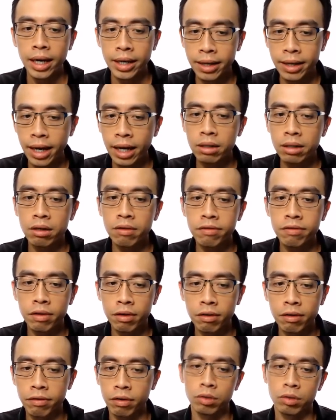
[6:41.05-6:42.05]
negative
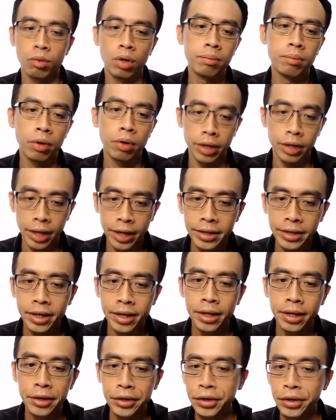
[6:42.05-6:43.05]
41.8
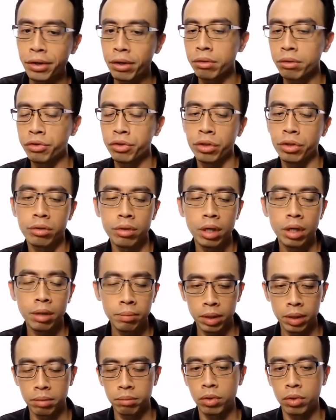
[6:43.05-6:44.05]
kilojoule
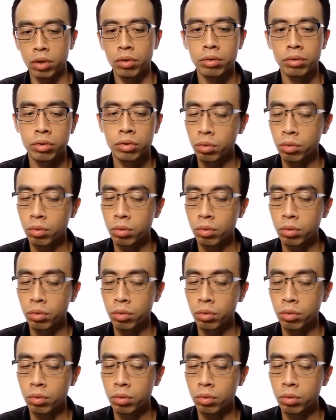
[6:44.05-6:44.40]
per mole.